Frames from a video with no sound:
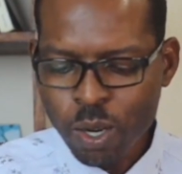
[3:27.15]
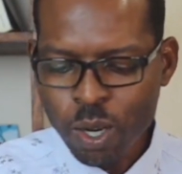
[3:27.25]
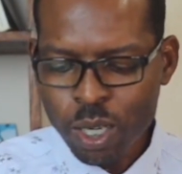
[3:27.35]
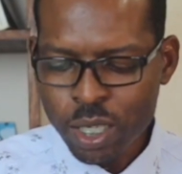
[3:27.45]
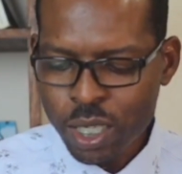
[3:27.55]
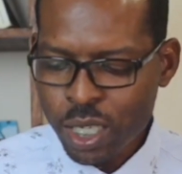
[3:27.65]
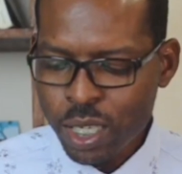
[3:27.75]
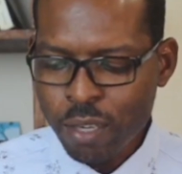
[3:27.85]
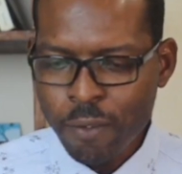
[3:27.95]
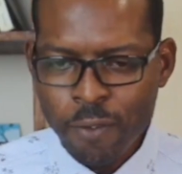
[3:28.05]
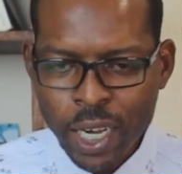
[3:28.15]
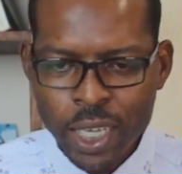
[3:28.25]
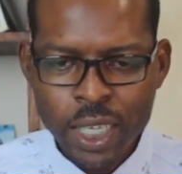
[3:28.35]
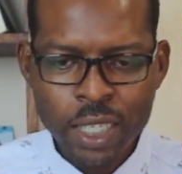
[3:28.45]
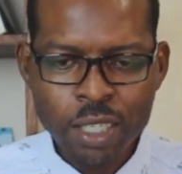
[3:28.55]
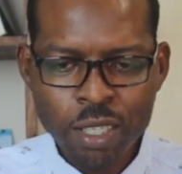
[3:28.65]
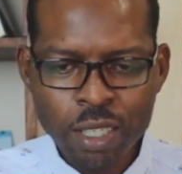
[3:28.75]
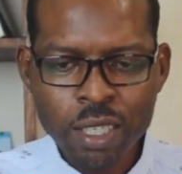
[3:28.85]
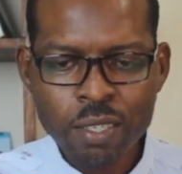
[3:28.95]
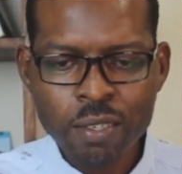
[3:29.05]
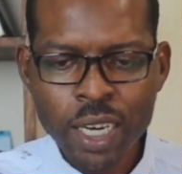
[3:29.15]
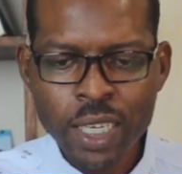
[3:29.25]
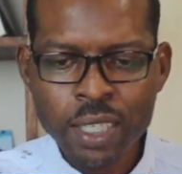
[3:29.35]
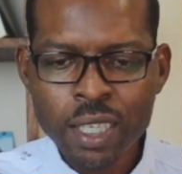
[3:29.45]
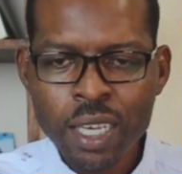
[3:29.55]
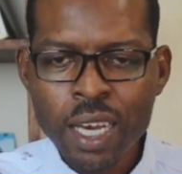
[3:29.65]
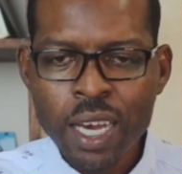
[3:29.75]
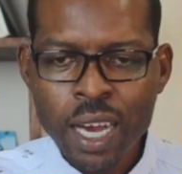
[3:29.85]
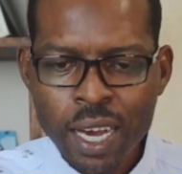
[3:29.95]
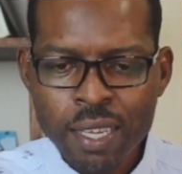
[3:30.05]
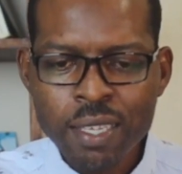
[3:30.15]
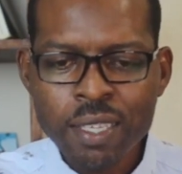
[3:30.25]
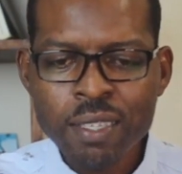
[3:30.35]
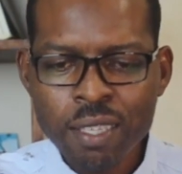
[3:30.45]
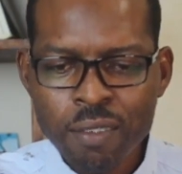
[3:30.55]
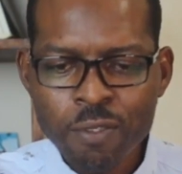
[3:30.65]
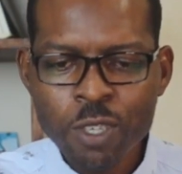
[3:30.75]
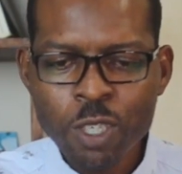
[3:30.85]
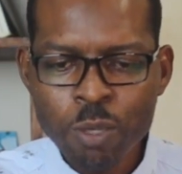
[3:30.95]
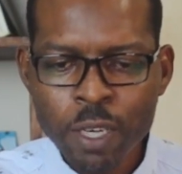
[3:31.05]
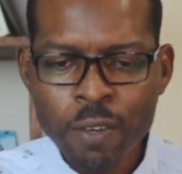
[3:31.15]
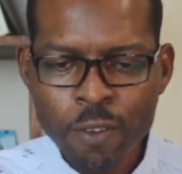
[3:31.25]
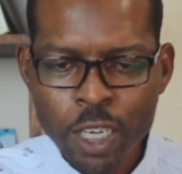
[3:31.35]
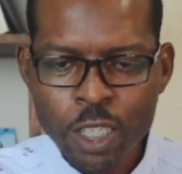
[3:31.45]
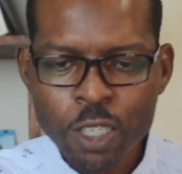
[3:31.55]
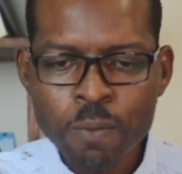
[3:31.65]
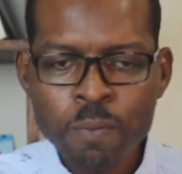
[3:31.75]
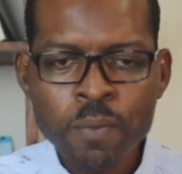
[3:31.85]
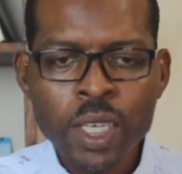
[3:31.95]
on the fact that Jesus Christ had sinful human flesh.